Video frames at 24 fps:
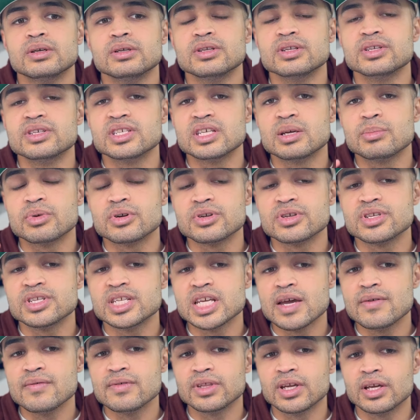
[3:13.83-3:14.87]
December
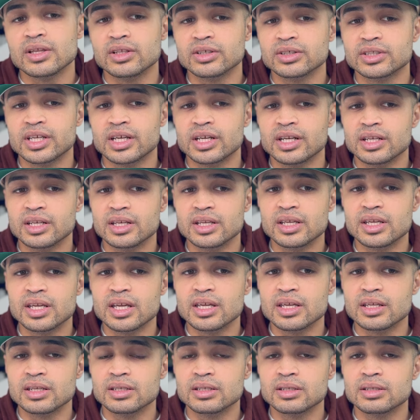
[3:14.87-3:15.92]
7th, I looked at it
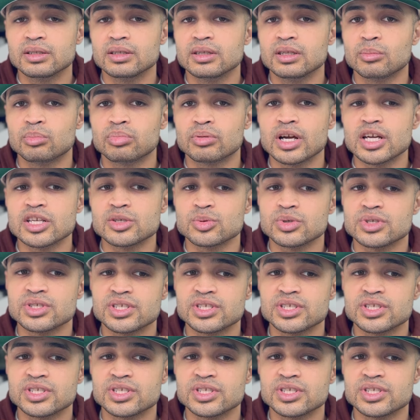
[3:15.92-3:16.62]
again. The price was